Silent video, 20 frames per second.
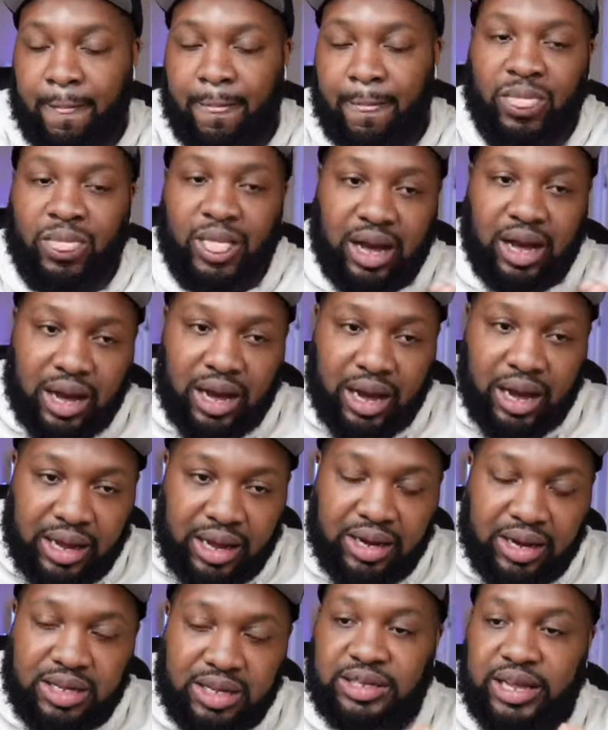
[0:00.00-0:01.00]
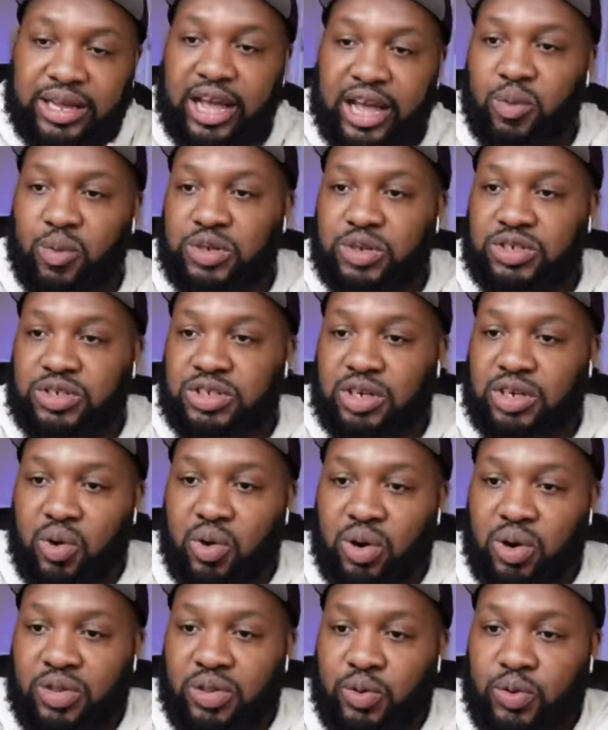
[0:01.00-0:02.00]
I understand what you're
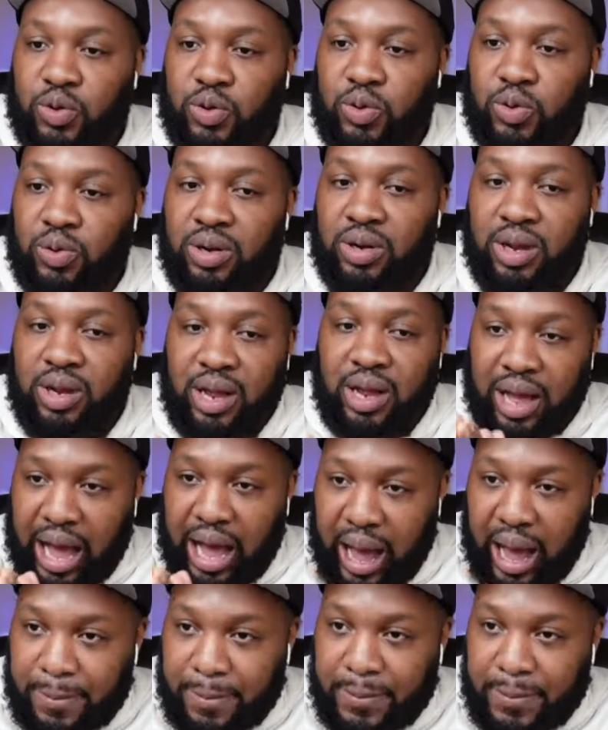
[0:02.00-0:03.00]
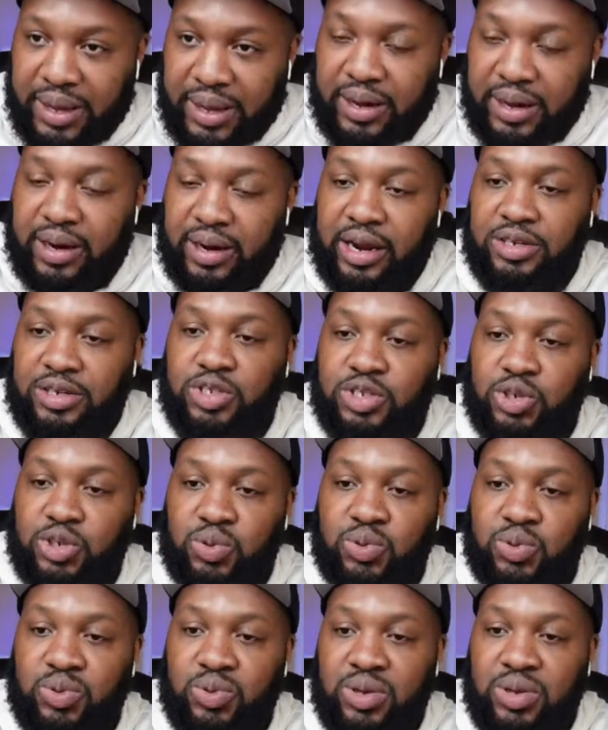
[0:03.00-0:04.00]
going through. I've been there
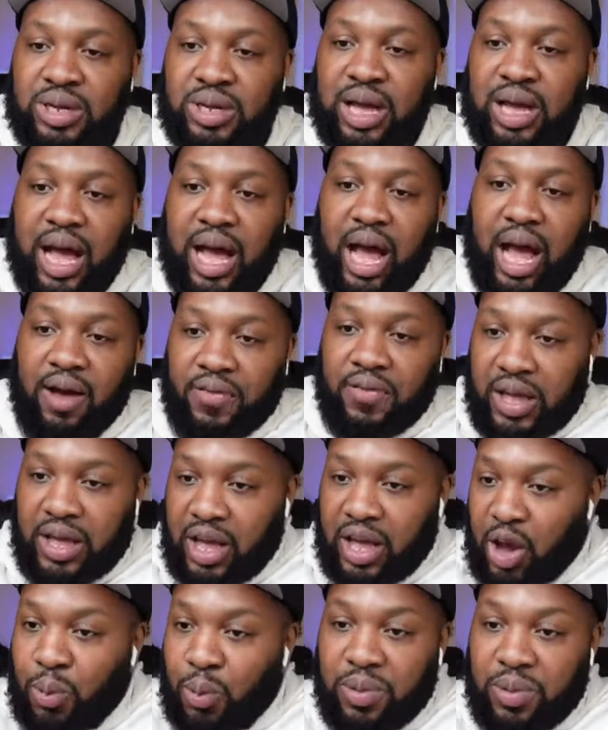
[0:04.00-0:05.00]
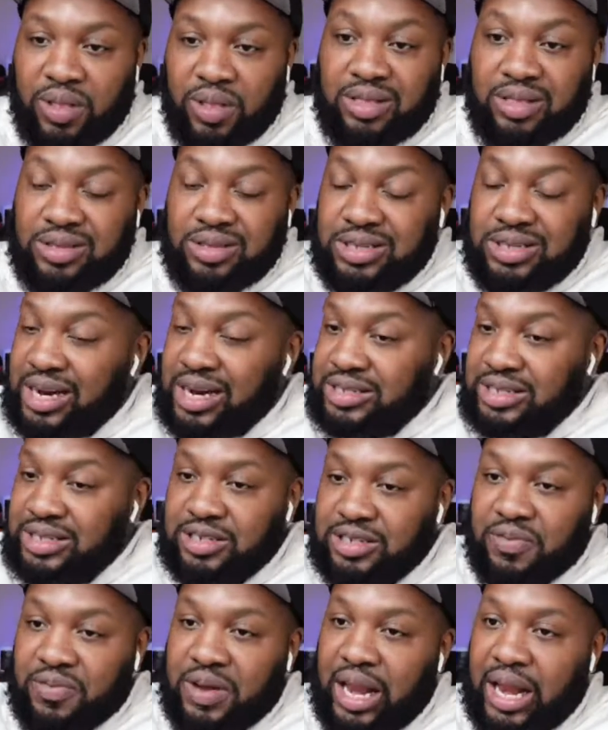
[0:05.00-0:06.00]
too. I've helped dozens
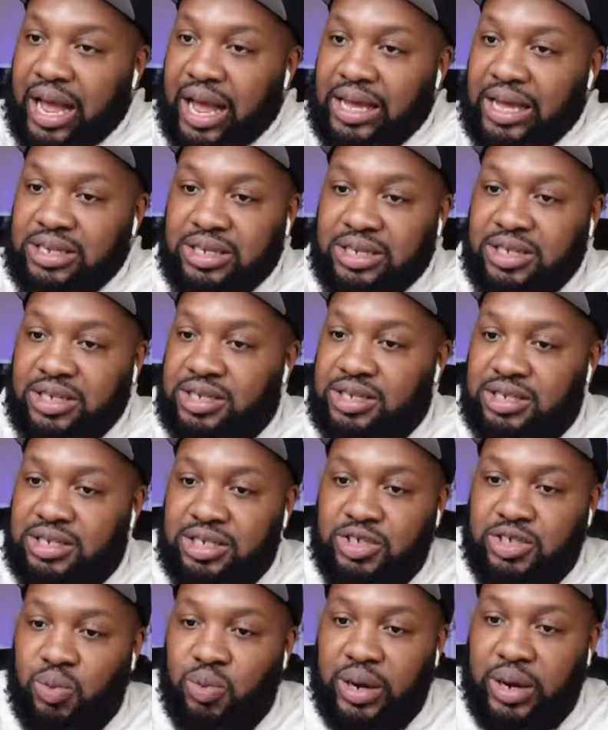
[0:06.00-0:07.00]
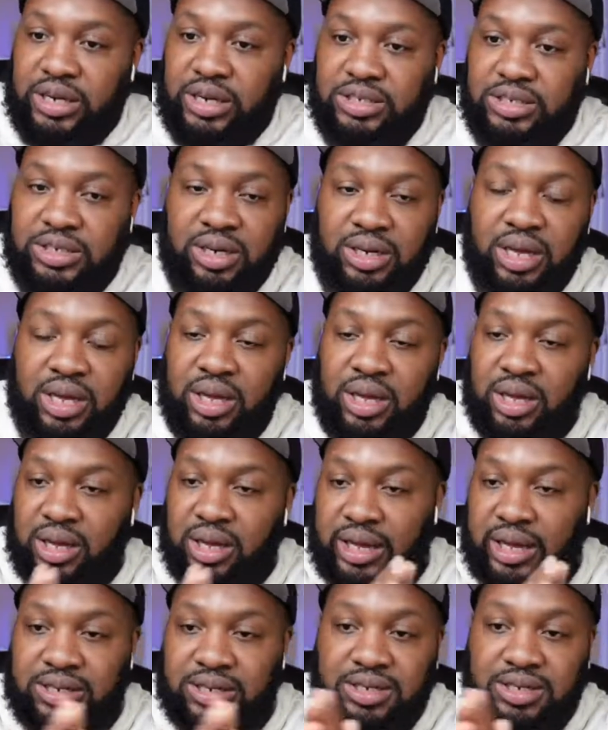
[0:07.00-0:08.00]
of clients in your situation
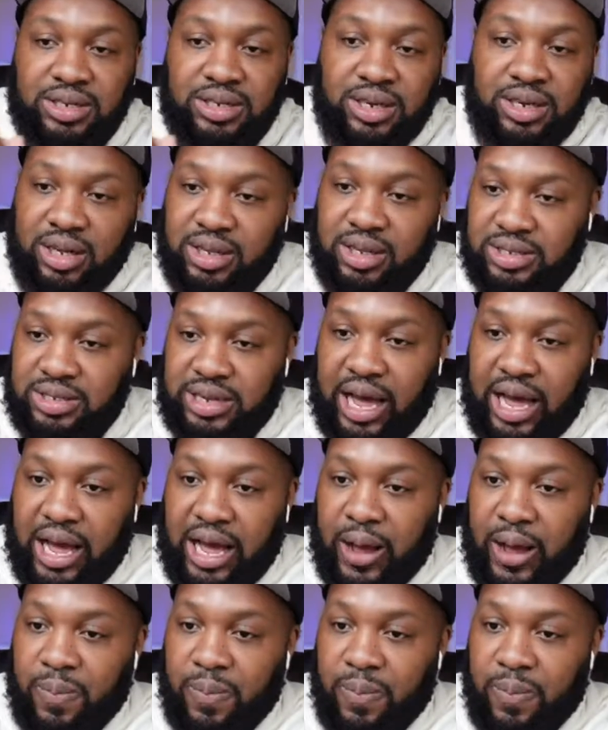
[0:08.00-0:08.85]
get to the other side.